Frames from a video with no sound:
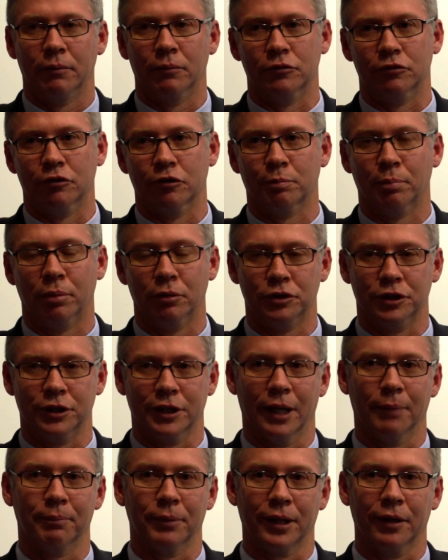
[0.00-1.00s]
which is
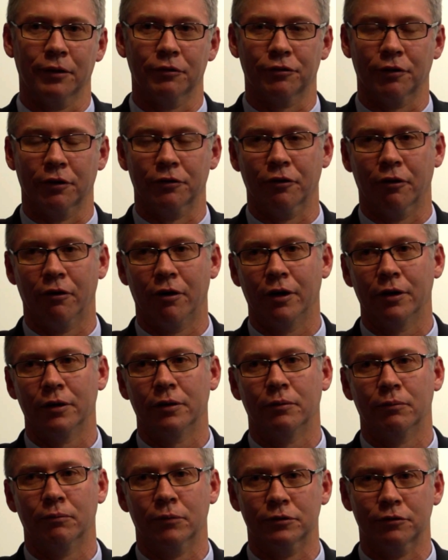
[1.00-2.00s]
pushing up against the
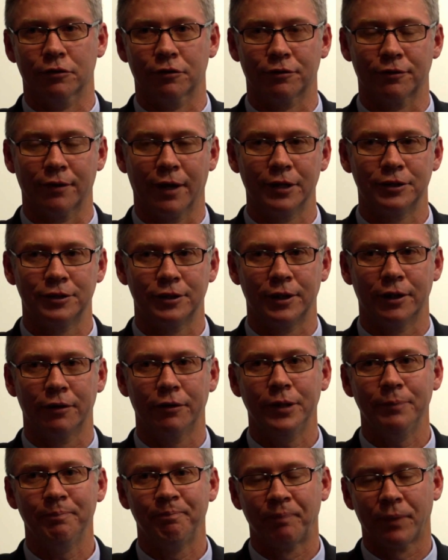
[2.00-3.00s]
die, which is
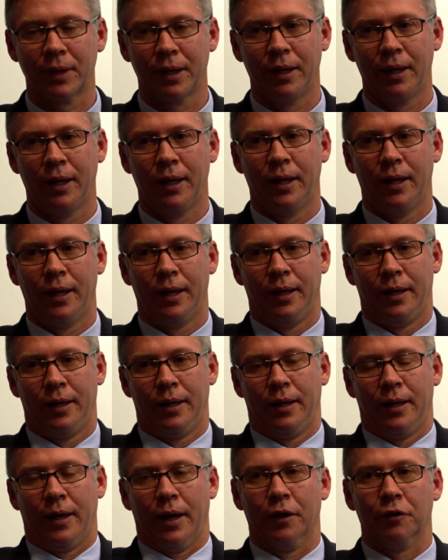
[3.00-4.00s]
stationary.
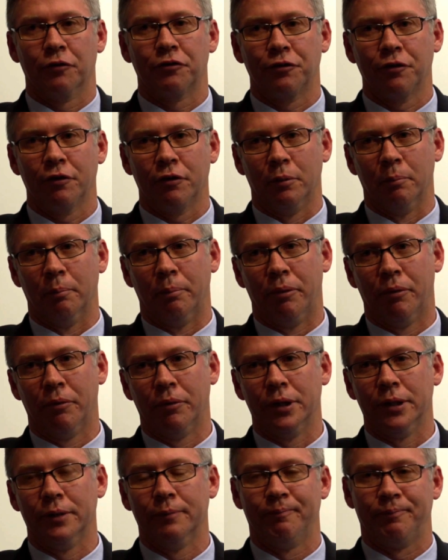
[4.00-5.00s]
At a certain
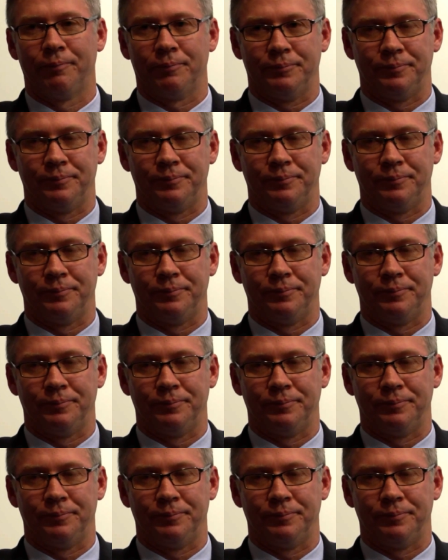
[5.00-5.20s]
point,